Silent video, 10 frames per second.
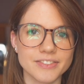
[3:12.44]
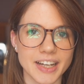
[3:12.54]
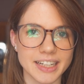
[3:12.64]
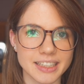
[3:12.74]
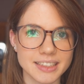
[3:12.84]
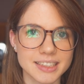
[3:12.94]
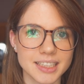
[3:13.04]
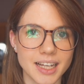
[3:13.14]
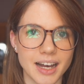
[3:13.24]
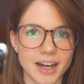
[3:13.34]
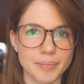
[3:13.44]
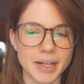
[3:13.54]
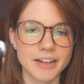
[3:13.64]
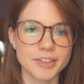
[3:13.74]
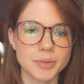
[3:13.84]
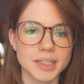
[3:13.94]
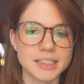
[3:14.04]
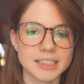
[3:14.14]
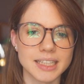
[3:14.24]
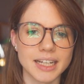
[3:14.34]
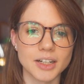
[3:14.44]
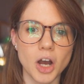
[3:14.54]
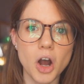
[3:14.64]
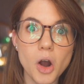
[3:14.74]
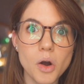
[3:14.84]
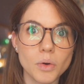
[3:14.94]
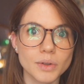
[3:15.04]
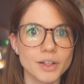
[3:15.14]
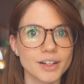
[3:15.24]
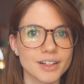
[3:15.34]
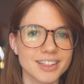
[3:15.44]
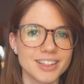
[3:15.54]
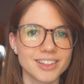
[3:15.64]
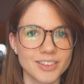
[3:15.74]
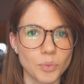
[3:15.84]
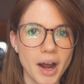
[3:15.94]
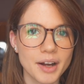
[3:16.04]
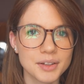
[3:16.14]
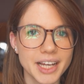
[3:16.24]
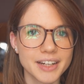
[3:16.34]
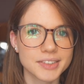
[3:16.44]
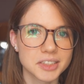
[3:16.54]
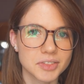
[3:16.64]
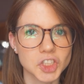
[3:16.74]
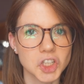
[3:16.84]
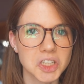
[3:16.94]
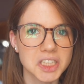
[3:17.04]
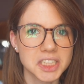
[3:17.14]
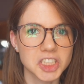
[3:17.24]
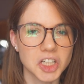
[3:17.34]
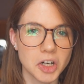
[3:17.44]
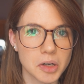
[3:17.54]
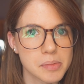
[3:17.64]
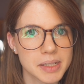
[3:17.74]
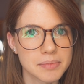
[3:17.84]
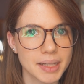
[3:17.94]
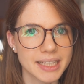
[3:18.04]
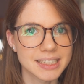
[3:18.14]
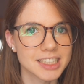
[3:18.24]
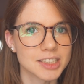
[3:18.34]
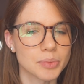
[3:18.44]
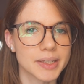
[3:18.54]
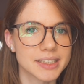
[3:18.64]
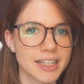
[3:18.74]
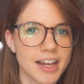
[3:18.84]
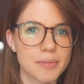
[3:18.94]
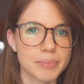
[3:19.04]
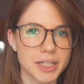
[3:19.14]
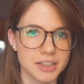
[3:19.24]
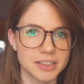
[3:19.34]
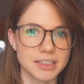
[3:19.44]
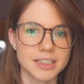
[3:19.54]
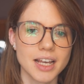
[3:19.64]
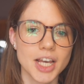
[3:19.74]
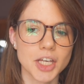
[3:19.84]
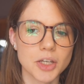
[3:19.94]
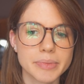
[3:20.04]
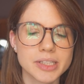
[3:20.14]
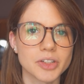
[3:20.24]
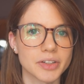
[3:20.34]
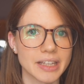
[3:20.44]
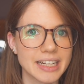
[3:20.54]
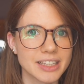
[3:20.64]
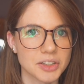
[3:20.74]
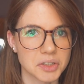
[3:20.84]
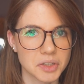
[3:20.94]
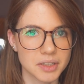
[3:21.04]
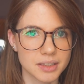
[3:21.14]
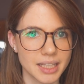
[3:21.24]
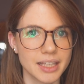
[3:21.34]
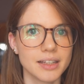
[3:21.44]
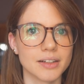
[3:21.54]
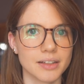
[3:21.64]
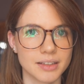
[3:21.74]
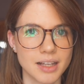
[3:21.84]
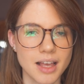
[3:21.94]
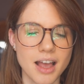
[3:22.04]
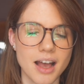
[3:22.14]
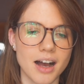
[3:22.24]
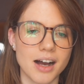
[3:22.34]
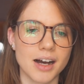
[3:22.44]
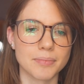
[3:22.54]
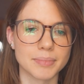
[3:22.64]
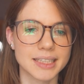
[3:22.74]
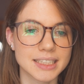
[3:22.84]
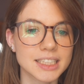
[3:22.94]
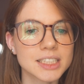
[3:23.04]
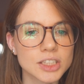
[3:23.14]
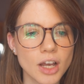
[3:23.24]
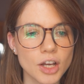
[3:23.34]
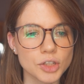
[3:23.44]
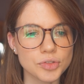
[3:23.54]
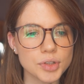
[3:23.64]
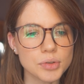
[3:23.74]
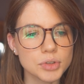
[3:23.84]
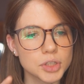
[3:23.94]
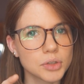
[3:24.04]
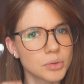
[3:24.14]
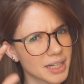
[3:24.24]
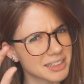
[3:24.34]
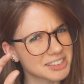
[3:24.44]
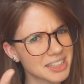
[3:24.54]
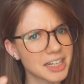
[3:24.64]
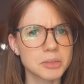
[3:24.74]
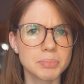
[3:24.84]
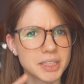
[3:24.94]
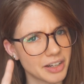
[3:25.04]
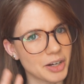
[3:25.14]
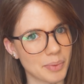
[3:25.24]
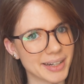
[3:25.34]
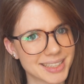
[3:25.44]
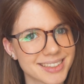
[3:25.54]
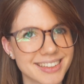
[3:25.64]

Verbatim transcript: Venice. Um, and everyone is saying, oh, look, wildlife is returning to urban places once again because humans are letting the earth heal. Um, this is True to an extent, but not quite.